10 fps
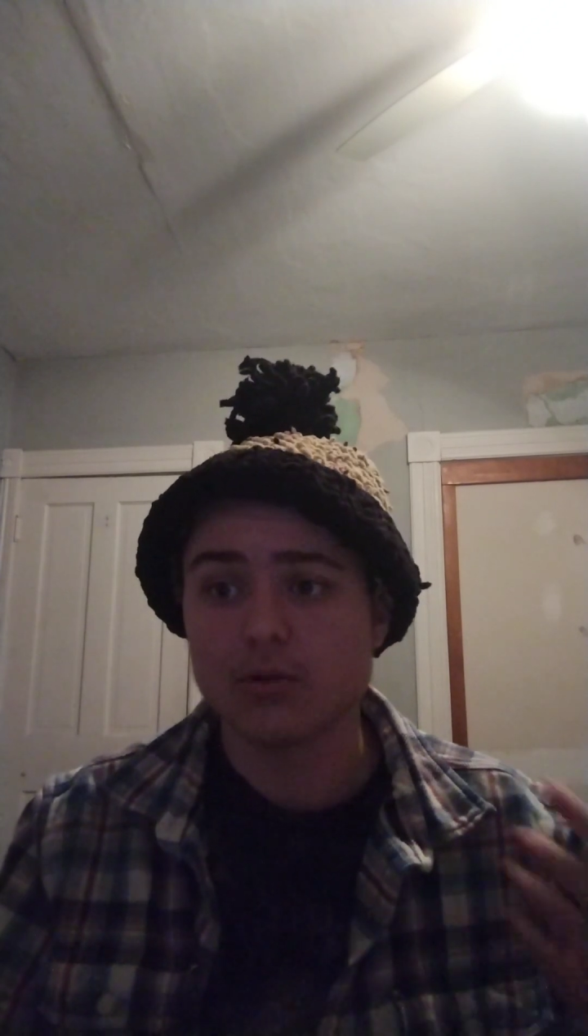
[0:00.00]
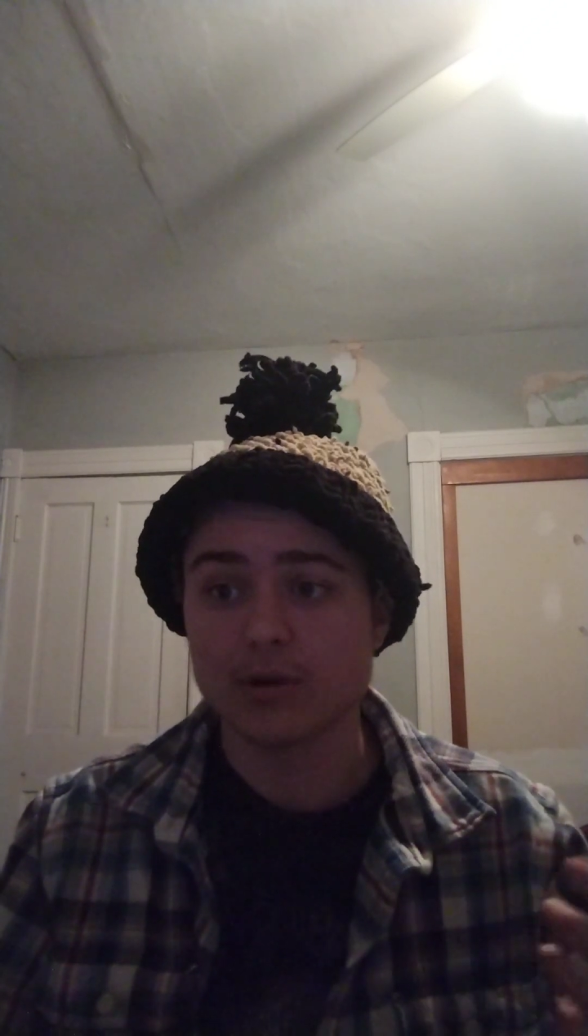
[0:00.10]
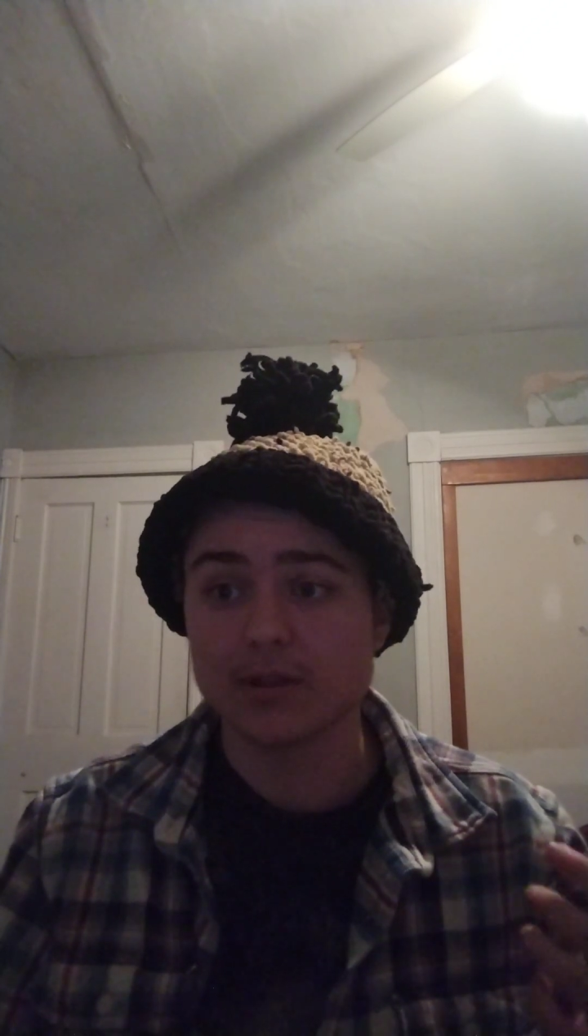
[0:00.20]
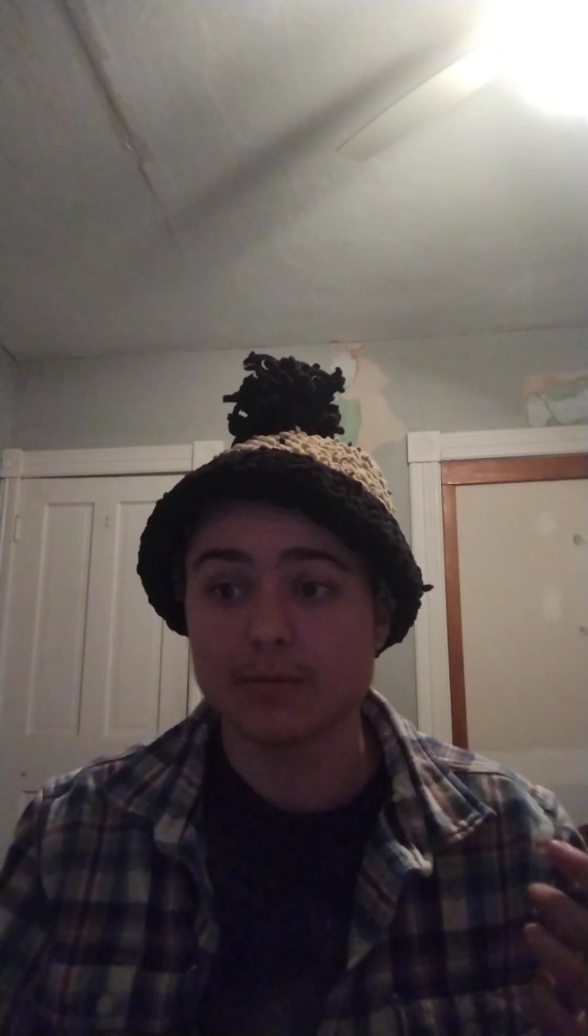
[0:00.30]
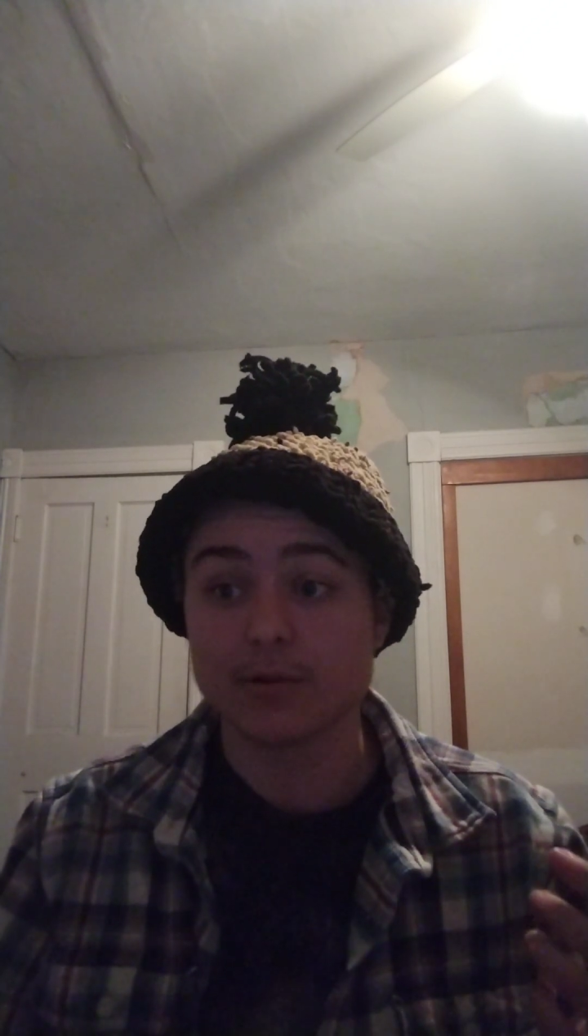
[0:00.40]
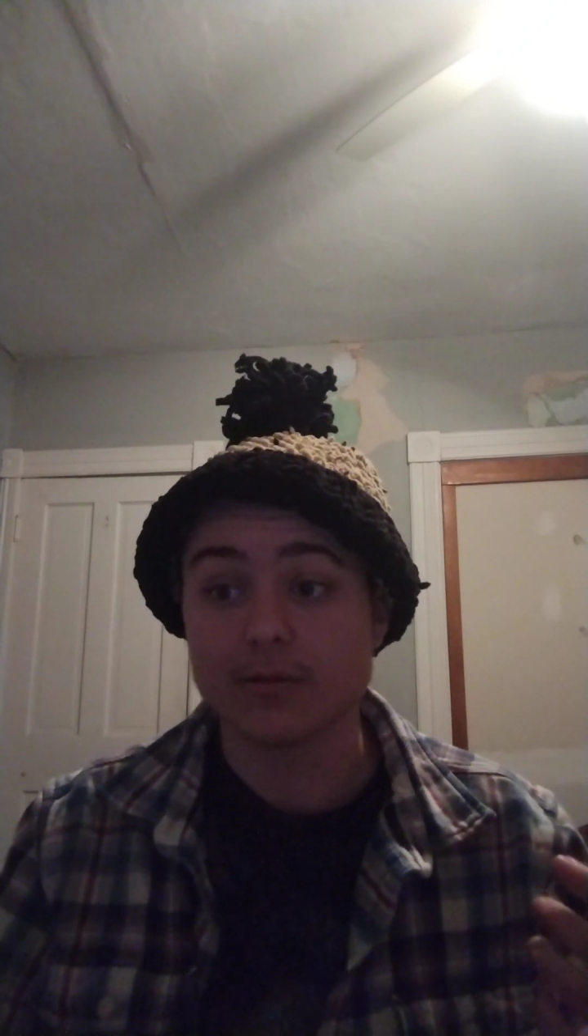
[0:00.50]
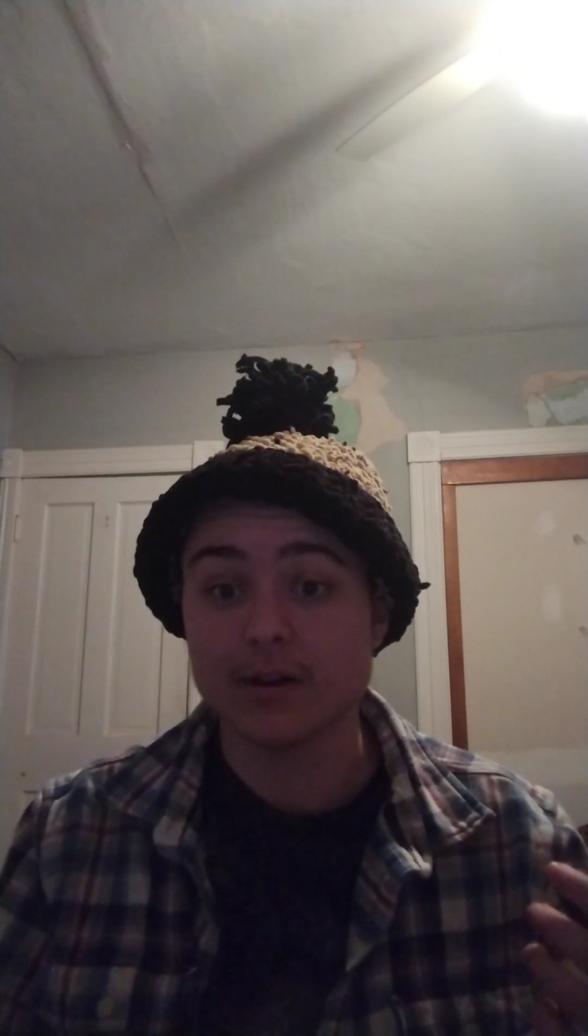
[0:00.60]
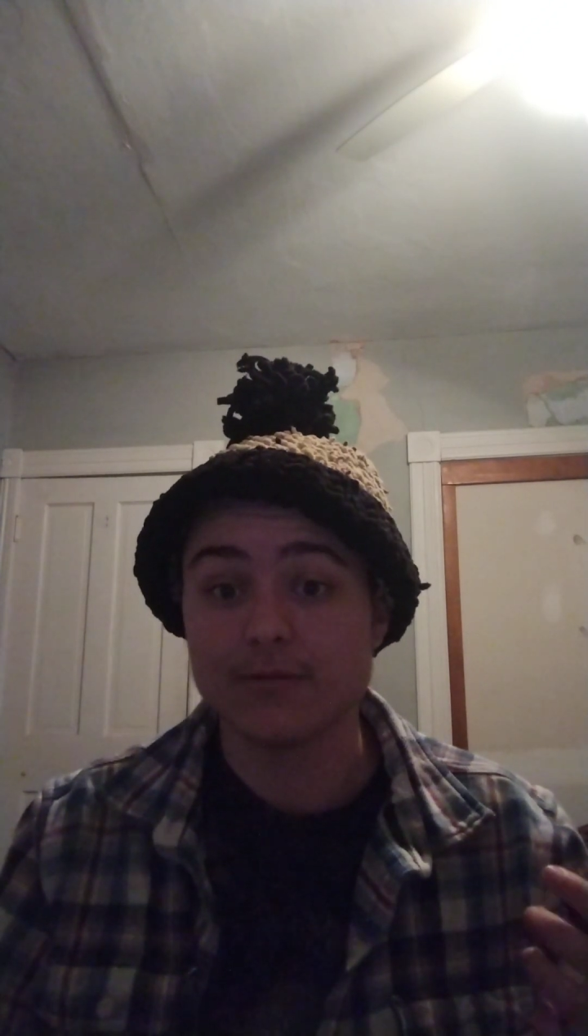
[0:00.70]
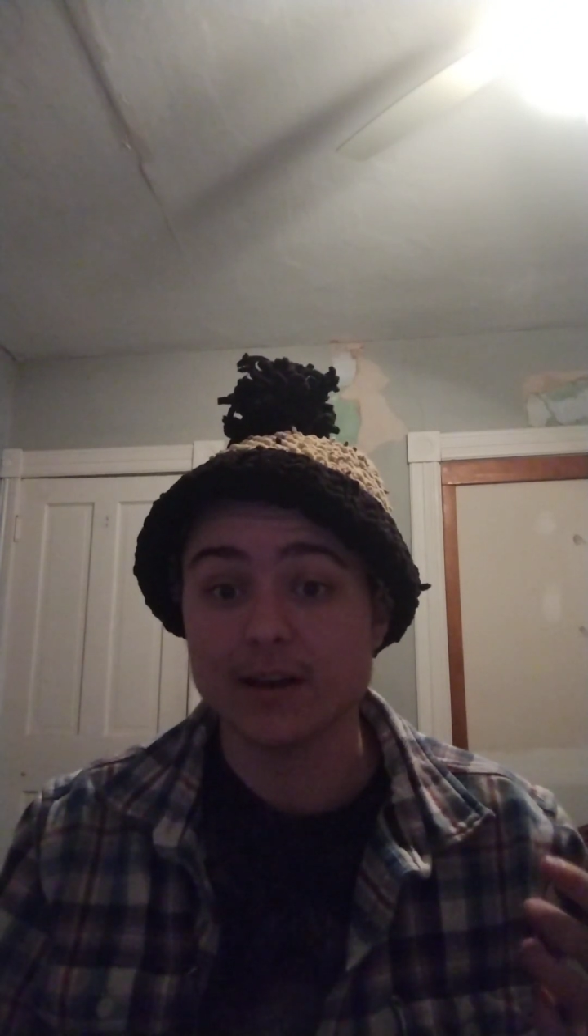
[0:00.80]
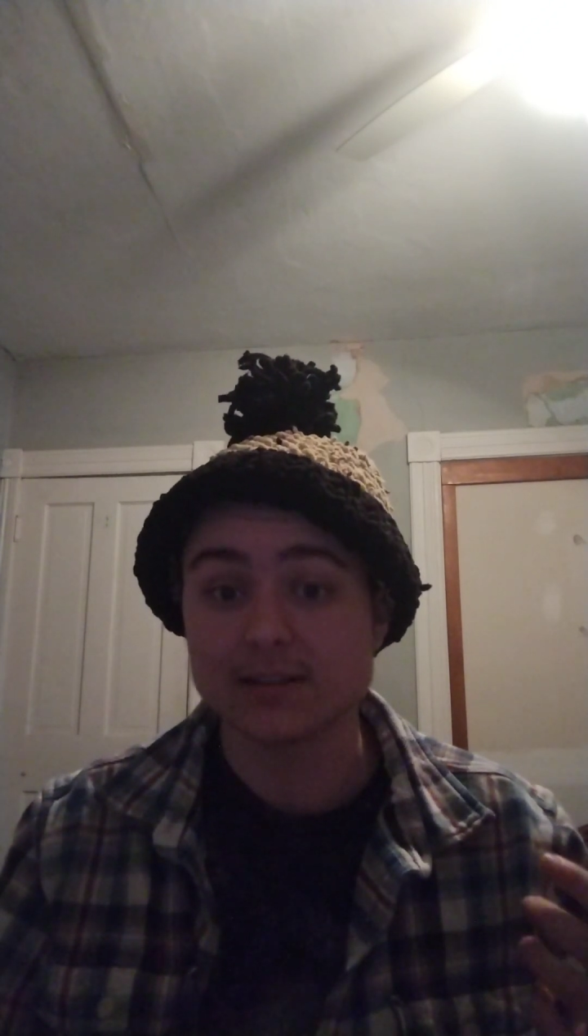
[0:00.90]
what are the
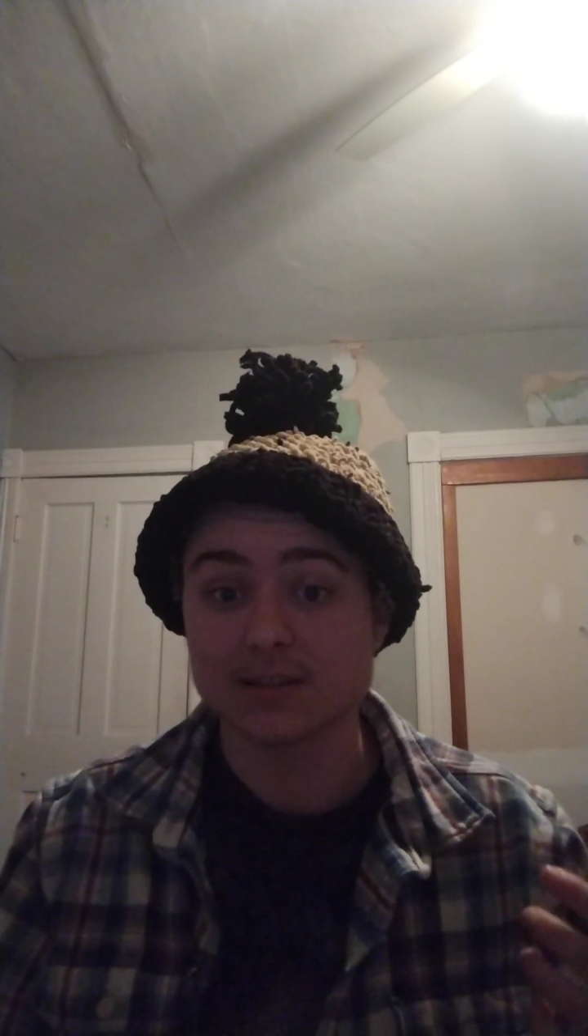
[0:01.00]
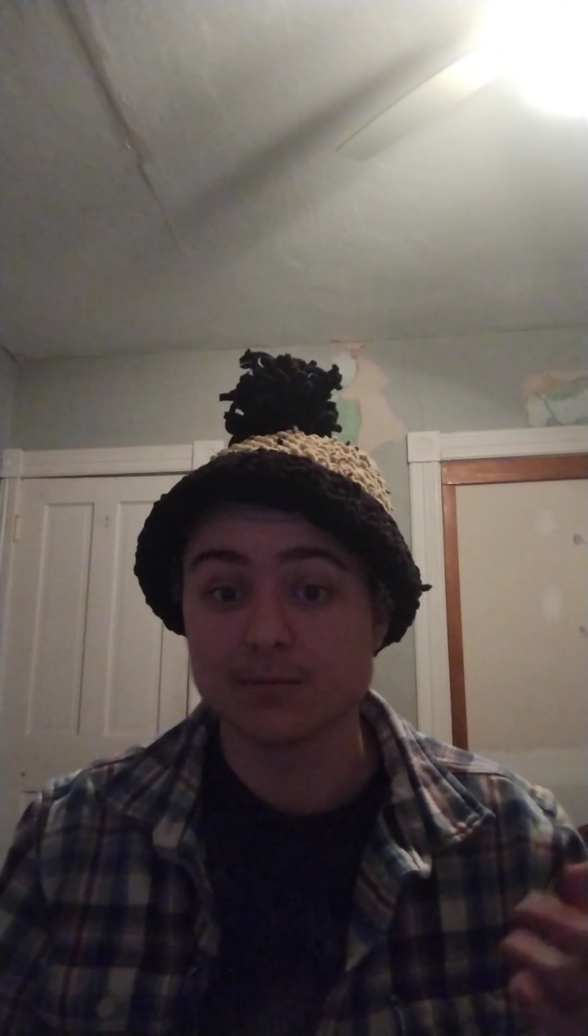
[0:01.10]
effects